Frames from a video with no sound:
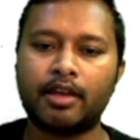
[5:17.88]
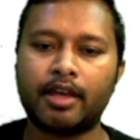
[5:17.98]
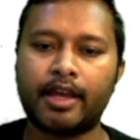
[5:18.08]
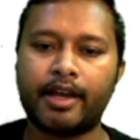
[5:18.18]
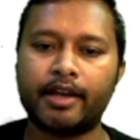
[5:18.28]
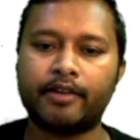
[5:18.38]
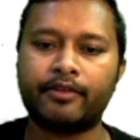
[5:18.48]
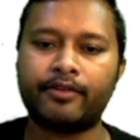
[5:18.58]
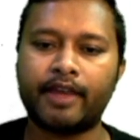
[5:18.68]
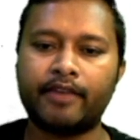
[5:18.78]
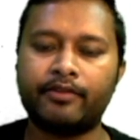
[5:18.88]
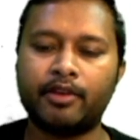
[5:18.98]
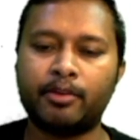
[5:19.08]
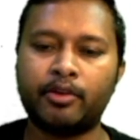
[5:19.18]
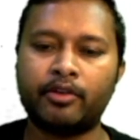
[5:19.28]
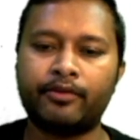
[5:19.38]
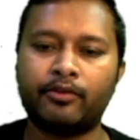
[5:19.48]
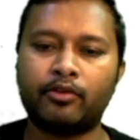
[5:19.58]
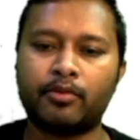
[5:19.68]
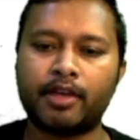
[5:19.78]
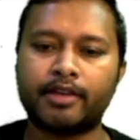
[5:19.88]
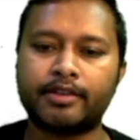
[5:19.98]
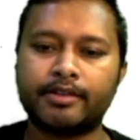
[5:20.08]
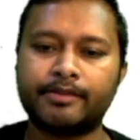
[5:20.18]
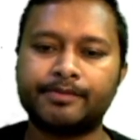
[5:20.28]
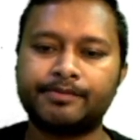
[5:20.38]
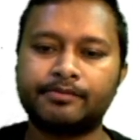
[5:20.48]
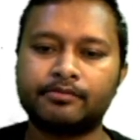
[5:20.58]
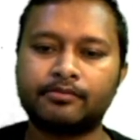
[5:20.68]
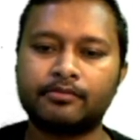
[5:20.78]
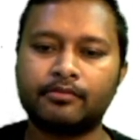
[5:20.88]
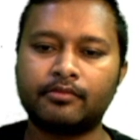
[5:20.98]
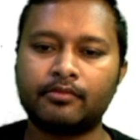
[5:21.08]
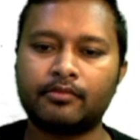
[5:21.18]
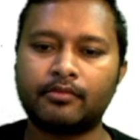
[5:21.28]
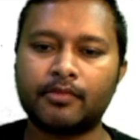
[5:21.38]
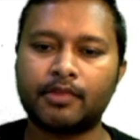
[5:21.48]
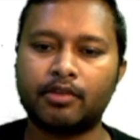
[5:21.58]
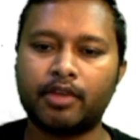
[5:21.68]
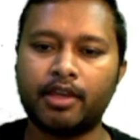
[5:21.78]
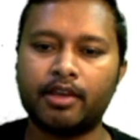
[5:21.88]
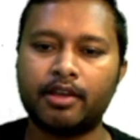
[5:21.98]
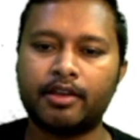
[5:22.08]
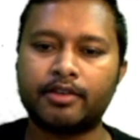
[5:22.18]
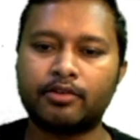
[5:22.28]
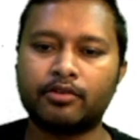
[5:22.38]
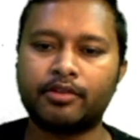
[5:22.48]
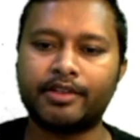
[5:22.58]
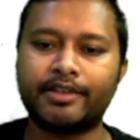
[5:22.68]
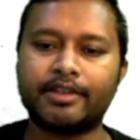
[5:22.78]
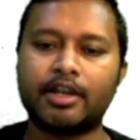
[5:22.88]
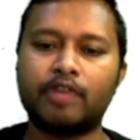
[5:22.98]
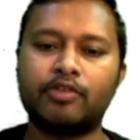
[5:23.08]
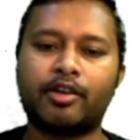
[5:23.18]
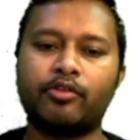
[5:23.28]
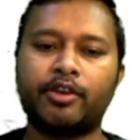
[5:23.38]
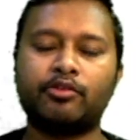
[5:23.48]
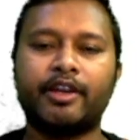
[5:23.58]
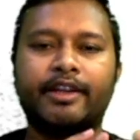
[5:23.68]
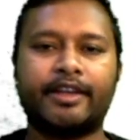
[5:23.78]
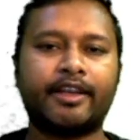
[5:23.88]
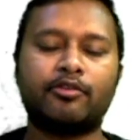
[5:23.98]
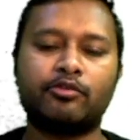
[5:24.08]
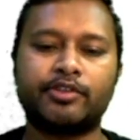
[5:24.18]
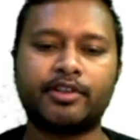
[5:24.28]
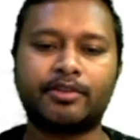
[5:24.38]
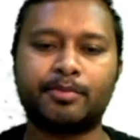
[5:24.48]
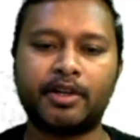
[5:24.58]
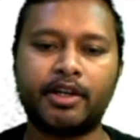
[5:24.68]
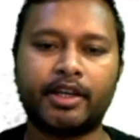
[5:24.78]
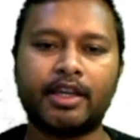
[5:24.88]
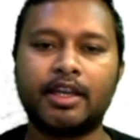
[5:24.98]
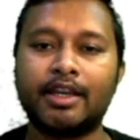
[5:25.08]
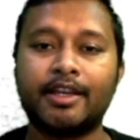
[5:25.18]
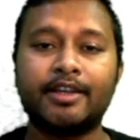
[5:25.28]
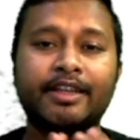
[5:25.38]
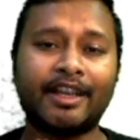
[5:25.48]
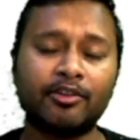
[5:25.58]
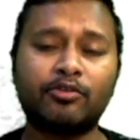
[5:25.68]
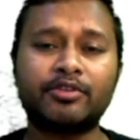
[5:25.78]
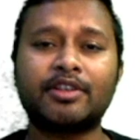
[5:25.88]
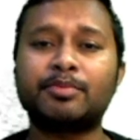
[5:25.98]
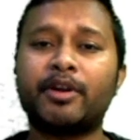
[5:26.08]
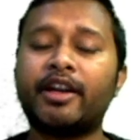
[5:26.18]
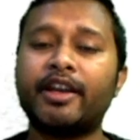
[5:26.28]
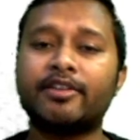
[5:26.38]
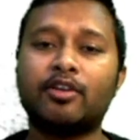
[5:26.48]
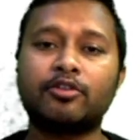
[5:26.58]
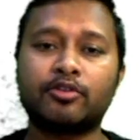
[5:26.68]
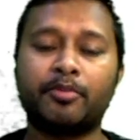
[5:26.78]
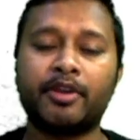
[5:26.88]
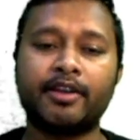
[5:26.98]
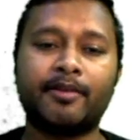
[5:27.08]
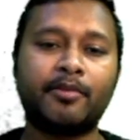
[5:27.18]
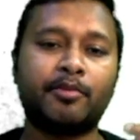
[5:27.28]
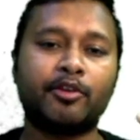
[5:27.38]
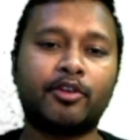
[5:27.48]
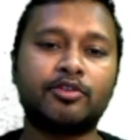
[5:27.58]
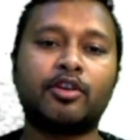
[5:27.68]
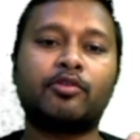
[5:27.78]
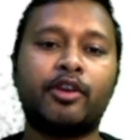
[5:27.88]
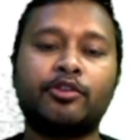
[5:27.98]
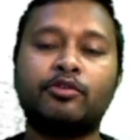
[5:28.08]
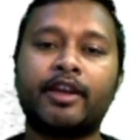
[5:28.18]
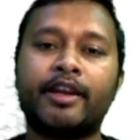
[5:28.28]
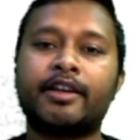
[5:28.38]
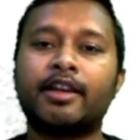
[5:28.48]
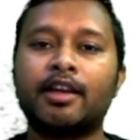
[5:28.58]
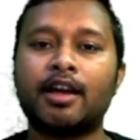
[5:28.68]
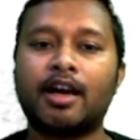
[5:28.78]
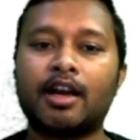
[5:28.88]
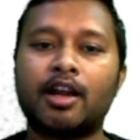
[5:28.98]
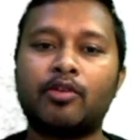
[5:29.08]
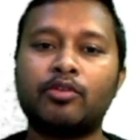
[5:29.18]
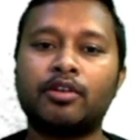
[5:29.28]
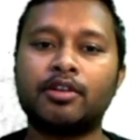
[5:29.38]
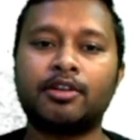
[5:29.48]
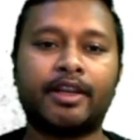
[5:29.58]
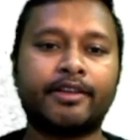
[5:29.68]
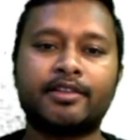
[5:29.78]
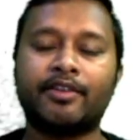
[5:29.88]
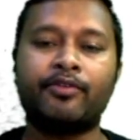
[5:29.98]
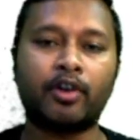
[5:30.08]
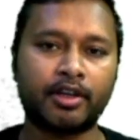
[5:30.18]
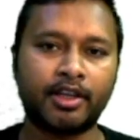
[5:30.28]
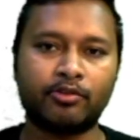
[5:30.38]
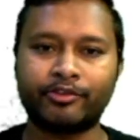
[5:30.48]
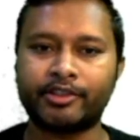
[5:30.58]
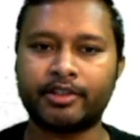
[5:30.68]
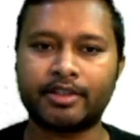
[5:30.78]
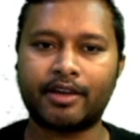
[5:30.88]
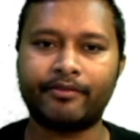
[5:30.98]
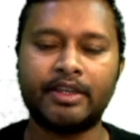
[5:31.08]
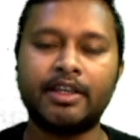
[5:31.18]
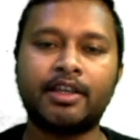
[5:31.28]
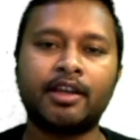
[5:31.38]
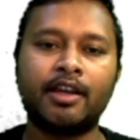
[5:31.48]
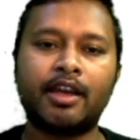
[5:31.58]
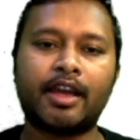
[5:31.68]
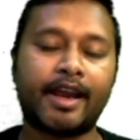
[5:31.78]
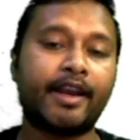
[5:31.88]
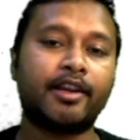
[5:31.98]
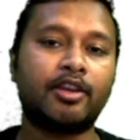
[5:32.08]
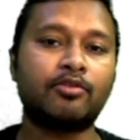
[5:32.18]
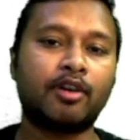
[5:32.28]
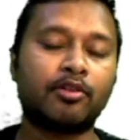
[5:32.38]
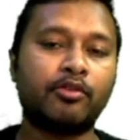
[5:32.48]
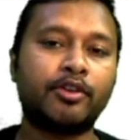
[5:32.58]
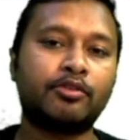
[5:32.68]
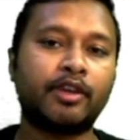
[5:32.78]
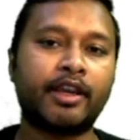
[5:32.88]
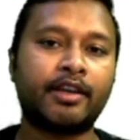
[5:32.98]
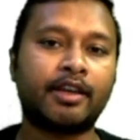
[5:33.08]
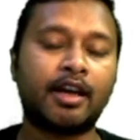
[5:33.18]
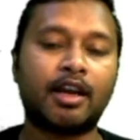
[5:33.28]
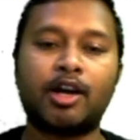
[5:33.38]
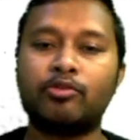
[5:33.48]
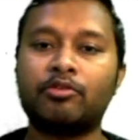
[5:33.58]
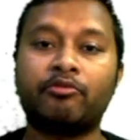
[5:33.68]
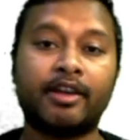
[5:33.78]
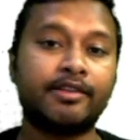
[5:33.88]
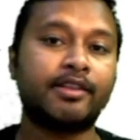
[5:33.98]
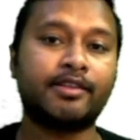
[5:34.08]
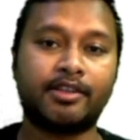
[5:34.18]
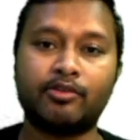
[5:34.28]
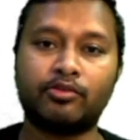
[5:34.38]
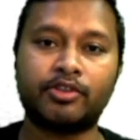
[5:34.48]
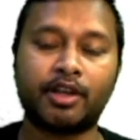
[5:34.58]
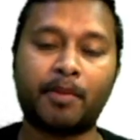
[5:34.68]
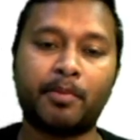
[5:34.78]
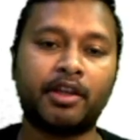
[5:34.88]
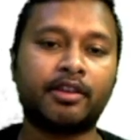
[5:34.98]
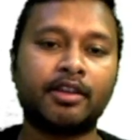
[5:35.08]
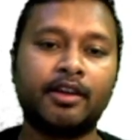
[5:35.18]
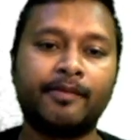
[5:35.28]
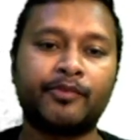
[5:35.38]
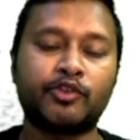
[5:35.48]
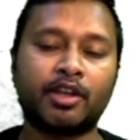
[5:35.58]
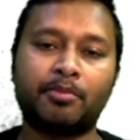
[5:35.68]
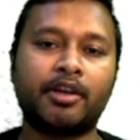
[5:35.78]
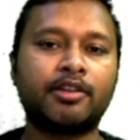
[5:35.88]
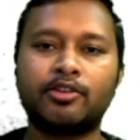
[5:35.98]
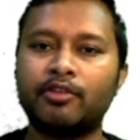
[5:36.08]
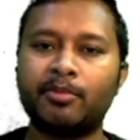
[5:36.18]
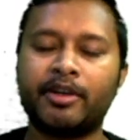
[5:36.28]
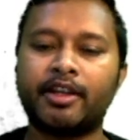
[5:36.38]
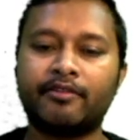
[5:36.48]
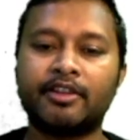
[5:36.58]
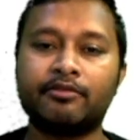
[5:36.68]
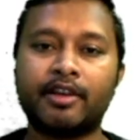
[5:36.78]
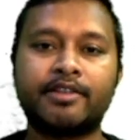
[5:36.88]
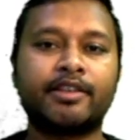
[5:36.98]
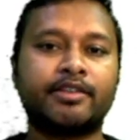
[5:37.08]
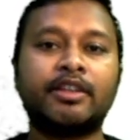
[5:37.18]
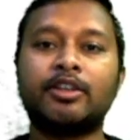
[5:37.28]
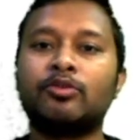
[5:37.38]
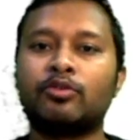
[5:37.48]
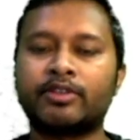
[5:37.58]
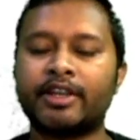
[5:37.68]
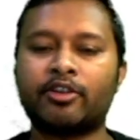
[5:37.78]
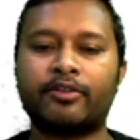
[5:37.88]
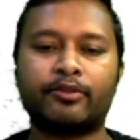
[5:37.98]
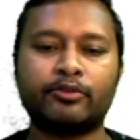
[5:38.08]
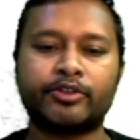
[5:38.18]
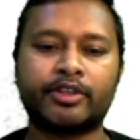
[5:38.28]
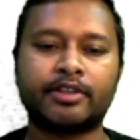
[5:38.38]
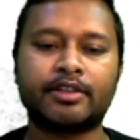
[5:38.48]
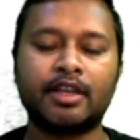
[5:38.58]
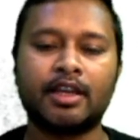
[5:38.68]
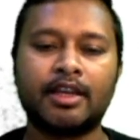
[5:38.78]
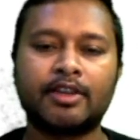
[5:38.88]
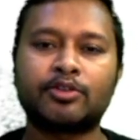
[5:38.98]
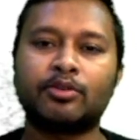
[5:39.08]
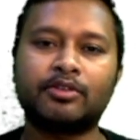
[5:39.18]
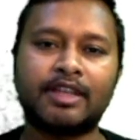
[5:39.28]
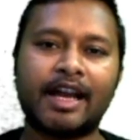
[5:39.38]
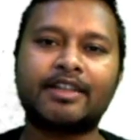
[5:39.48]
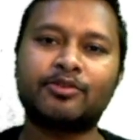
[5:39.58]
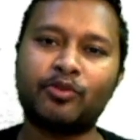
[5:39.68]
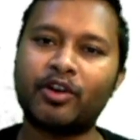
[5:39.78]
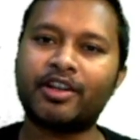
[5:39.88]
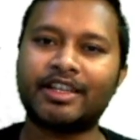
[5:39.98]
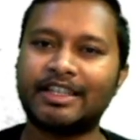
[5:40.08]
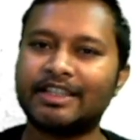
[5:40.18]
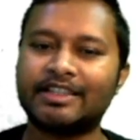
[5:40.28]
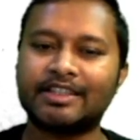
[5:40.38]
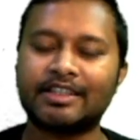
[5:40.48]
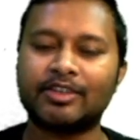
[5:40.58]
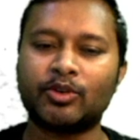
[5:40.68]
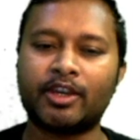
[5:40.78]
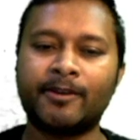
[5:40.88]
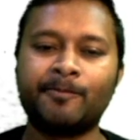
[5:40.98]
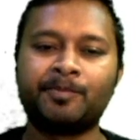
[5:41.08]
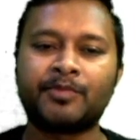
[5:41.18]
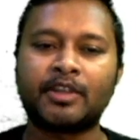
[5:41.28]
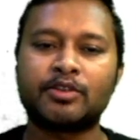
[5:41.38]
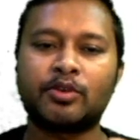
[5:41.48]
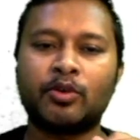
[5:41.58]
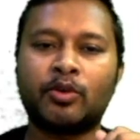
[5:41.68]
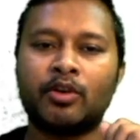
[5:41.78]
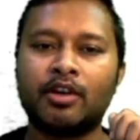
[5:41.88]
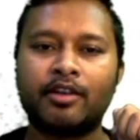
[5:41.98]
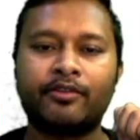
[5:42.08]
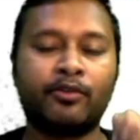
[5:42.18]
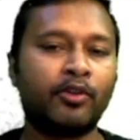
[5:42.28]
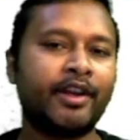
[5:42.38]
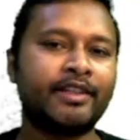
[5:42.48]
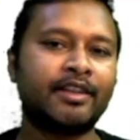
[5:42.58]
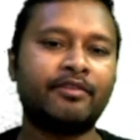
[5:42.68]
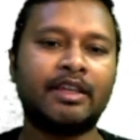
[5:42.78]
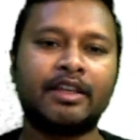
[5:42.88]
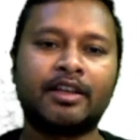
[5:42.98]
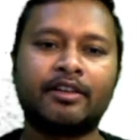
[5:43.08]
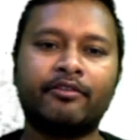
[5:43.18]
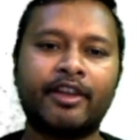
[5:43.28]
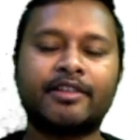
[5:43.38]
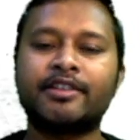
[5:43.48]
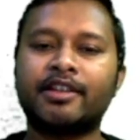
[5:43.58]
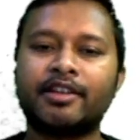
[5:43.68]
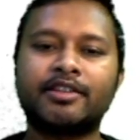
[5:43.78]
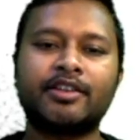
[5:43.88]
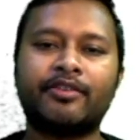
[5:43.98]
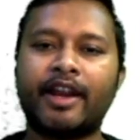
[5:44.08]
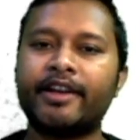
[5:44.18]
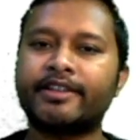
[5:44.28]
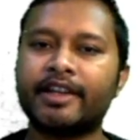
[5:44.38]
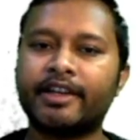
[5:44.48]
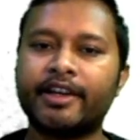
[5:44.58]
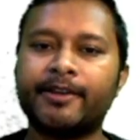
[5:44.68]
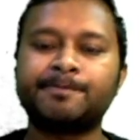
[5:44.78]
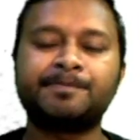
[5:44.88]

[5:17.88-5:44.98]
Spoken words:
and 5 will be of 4 marks. Okay, so this is how you are going to get 10 questions per day. 10 questions per day is also a big number, because you are going to get around let's say 40 questions a week, and you are going to get around 160 questions a month. So in a month you will be done with 160 new set of questions. So that's what is okay. So 4 days a week, Wednesday, Thursday, Friday, Saturday,